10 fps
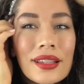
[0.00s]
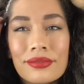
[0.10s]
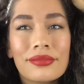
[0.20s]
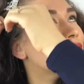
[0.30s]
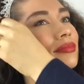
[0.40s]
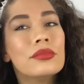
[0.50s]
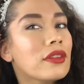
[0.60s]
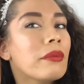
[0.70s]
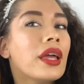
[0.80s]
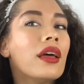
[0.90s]
creature put this
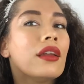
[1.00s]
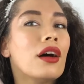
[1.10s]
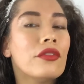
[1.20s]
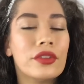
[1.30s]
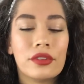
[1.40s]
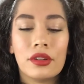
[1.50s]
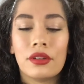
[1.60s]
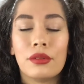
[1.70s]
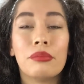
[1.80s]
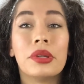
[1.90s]
on my head obviously
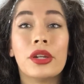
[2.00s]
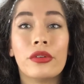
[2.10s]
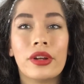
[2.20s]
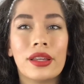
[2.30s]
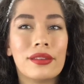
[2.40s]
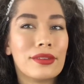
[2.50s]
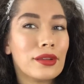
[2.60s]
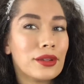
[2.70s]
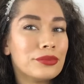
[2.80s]
didn't pin it right, so.